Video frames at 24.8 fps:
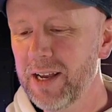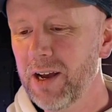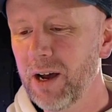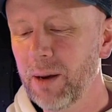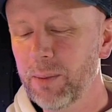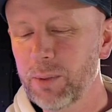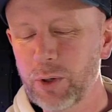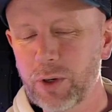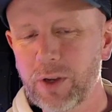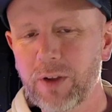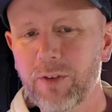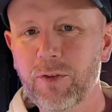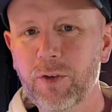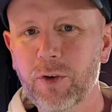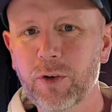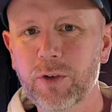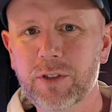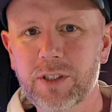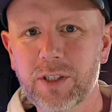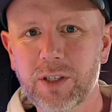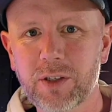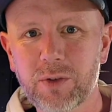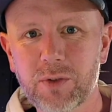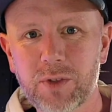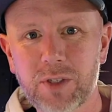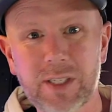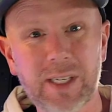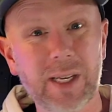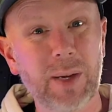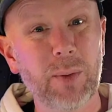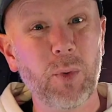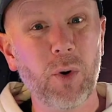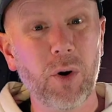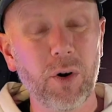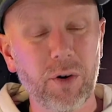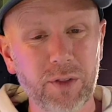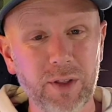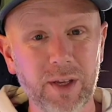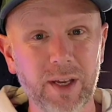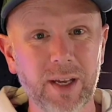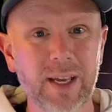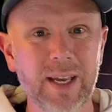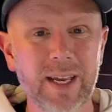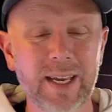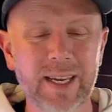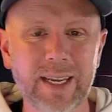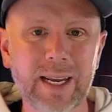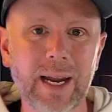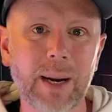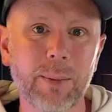I'm looking forward to see what other
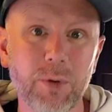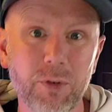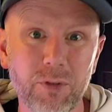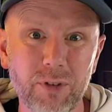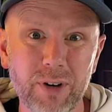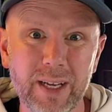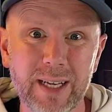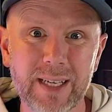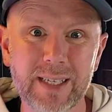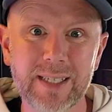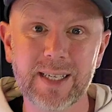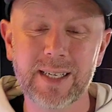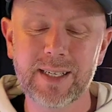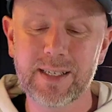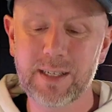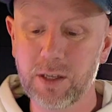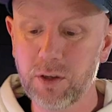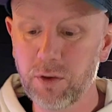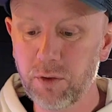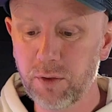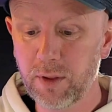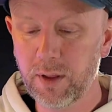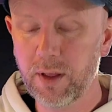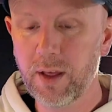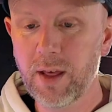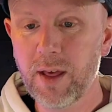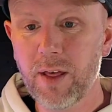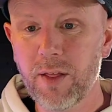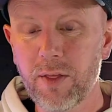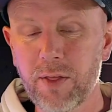camera releases and other